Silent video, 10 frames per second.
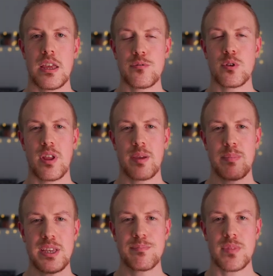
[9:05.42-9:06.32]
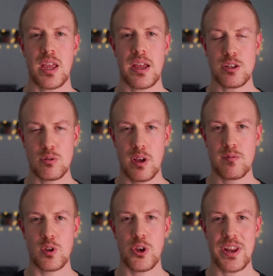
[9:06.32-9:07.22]
If you're like me and you
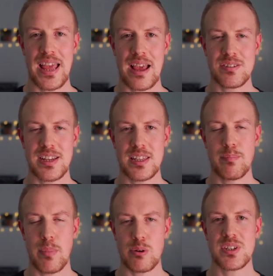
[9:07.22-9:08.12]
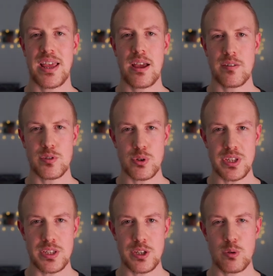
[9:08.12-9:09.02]
love learning how to get the most out of your
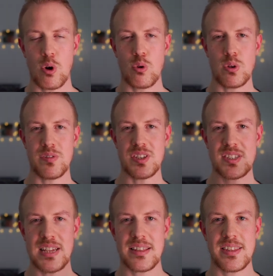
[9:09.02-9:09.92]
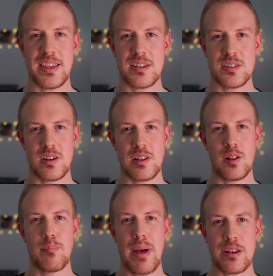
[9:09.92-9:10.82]
gear, what all of the settings and
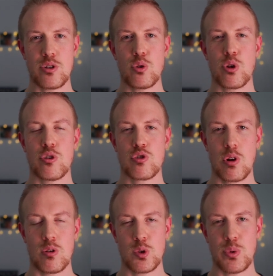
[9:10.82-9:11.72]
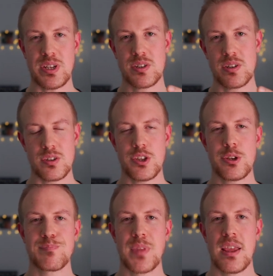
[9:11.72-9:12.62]
little manual control tweaks can
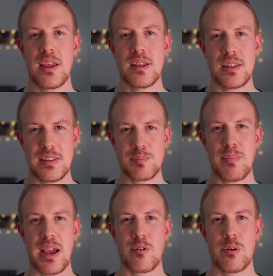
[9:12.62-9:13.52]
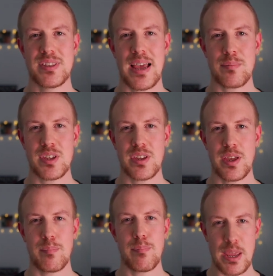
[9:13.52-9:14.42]
do, then this macro adapter
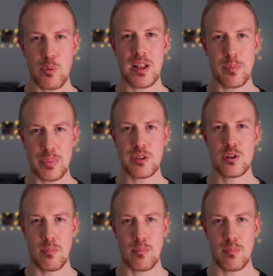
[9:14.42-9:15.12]
kit may well appeal